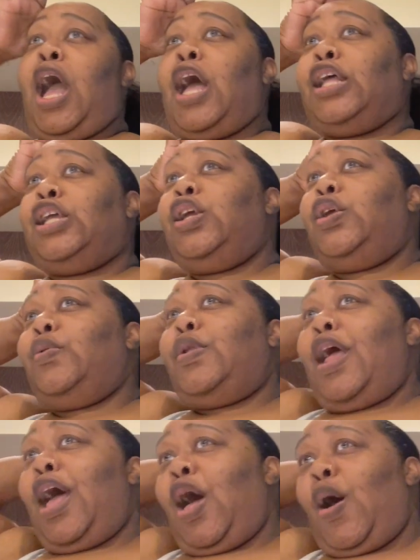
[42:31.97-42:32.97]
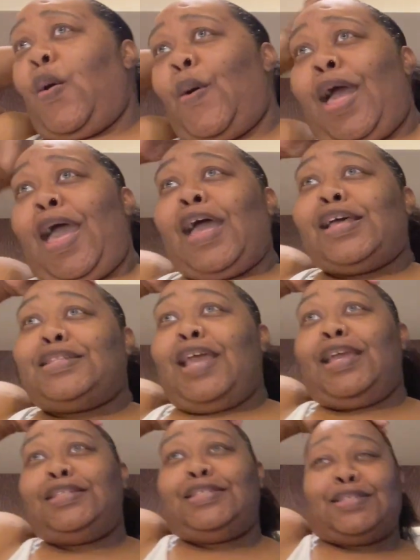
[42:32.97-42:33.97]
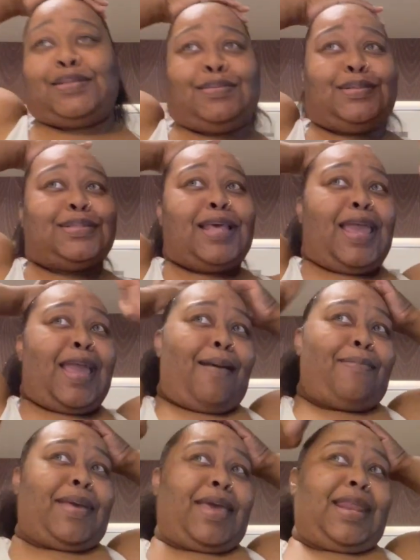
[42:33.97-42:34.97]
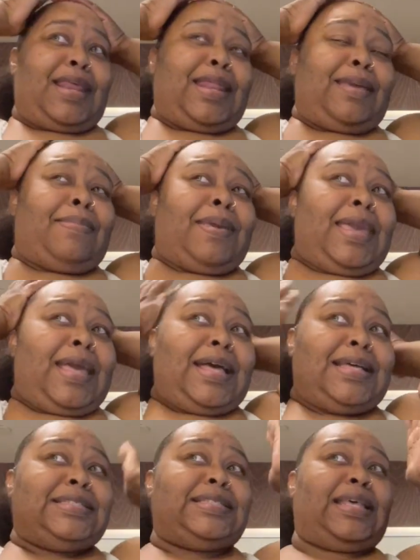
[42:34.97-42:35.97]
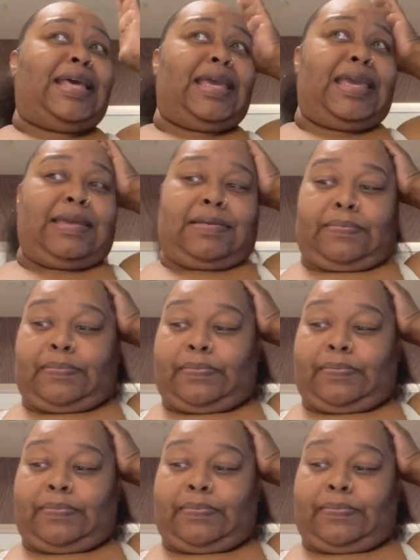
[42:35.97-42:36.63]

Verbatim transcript: you know, they do say I'm better than Beyonce.